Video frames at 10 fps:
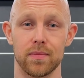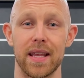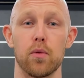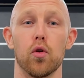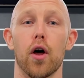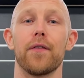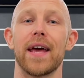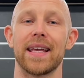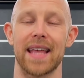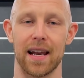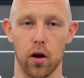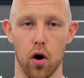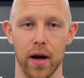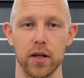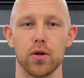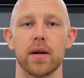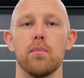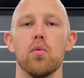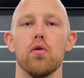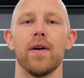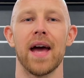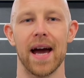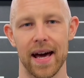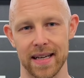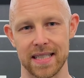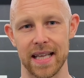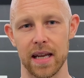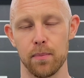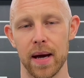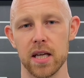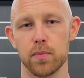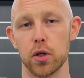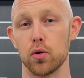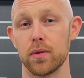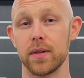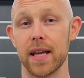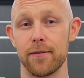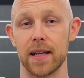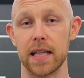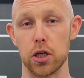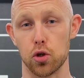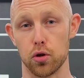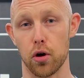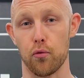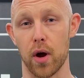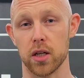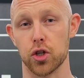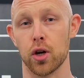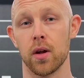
they will not take that long and you can move at a steady pace, but you definitely should not rush